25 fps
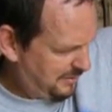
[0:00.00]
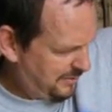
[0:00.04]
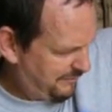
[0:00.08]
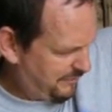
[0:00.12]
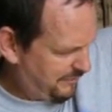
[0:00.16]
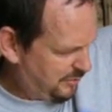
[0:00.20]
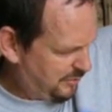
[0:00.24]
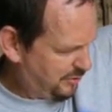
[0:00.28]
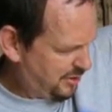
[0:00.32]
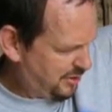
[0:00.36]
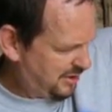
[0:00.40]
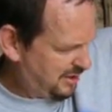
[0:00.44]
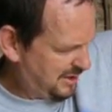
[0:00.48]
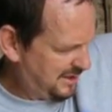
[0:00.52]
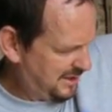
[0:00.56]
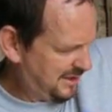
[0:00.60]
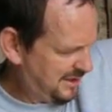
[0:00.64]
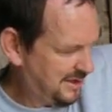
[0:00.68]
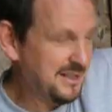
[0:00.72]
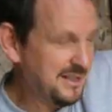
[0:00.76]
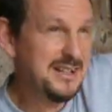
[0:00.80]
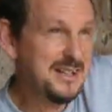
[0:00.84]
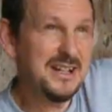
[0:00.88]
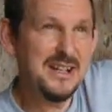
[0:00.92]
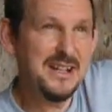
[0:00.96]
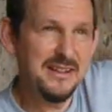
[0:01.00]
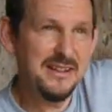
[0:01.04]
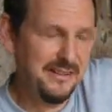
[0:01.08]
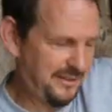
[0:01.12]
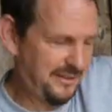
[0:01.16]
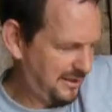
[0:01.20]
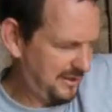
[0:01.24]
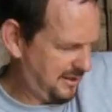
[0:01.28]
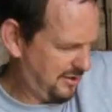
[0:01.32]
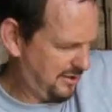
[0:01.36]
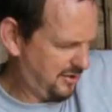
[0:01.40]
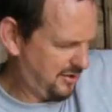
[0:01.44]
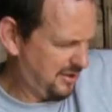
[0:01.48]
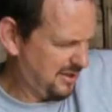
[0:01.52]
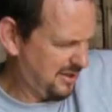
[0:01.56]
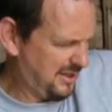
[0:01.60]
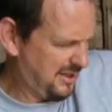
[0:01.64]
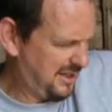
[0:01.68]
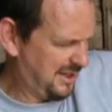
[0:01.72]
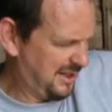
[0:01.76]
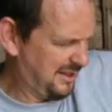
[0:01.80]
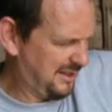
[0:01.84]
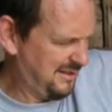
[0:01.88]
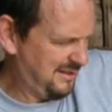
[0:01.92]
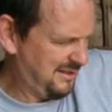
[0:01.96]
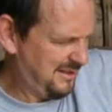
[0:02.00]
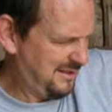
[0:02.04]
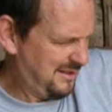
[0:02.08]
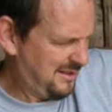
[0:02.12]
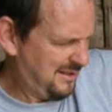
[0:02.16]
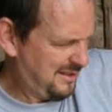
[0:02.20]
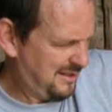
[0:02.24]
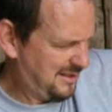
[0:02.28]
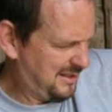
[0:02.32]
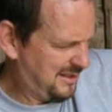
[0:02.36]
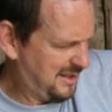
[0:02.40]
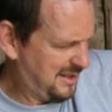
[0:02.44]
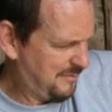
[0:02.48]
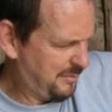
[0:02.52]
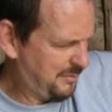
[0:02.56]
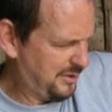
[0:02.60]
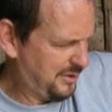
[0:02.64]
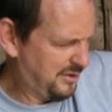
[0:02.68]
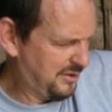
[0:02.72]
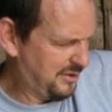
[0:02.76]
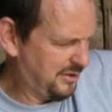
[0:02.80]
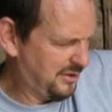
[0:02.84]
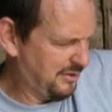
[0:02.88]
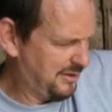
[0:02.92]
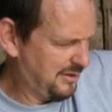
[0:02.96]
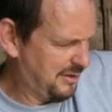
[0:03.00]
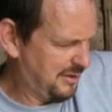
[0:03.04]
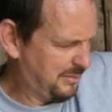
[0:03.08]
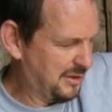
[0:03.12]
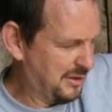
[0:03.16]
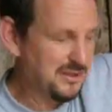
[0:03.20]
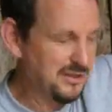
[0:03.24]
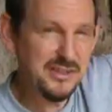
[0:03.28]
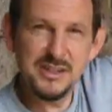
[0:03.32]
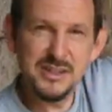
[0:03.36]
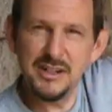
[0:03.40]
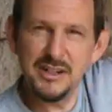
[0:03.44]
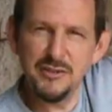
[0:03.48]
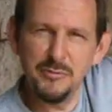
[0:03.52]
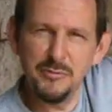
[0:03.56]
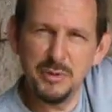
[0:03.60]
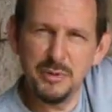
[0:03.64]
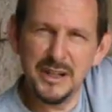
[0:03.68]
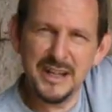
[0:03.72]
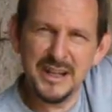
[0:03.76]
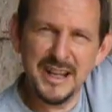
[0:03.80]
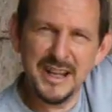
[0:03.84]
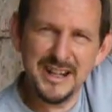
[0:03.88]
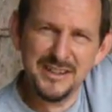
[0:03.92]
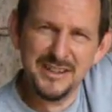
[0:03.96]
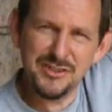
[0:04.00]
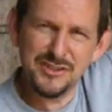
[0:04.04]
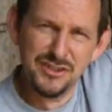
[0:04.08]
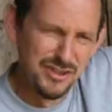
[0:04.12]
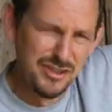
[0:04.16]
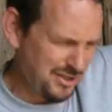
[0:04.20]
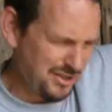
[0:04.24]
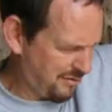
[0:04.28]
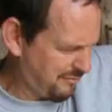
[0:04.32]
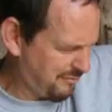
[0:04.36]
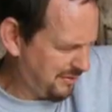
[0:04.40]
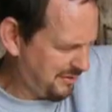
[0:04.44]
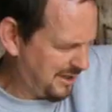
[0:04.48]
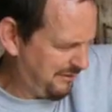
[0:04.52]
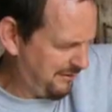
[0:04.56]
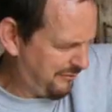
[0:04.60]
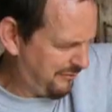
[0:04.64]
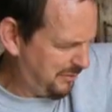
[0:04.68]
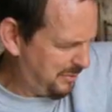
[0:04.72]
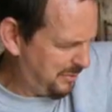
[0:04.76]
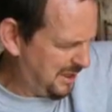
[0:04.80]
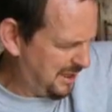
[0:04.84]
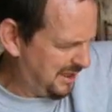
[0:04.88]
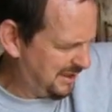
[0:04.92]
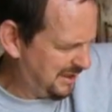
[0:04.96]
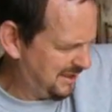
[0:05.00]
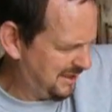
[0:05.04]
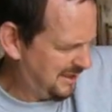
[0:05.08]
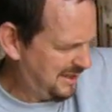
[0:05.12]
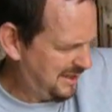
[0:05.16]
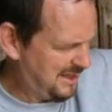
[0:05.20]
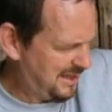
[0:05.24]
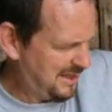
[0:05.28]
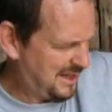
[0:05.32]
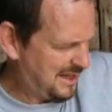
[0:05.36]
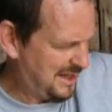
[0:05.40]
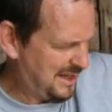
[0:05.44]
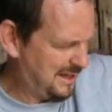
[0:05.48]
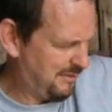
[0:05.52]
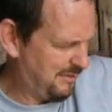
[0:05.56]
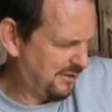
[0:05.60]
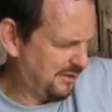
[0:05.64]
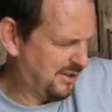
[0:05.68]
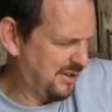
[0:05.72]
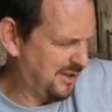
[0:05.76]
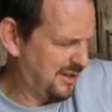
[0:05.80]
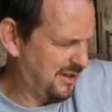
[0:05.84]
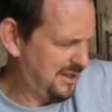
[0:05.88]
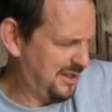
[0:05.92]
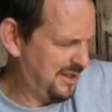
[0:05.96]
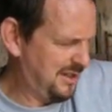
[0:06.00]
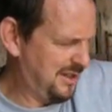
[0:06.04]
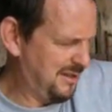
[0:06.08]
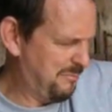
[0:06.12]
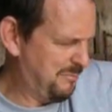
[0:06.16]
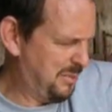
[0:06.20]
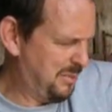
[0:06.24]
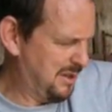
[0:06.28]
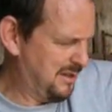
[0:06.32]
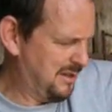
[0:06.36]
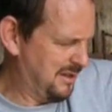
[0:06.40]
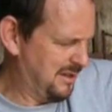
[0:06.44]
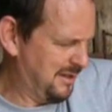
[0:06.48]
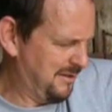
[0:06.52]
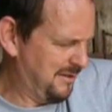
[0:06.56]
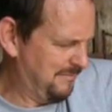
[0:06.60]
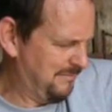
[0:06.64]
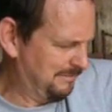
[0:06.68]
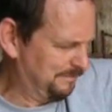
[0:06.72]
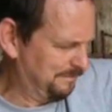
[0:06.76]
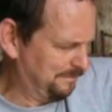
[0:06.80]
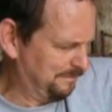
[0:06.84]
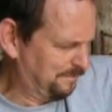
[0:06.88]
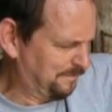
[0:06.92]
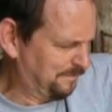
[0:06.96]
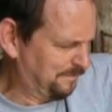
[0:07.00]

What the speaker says: but fortunately today the sun is shining, the temperature's gone up considerably, and it's just right for being outside in the barn.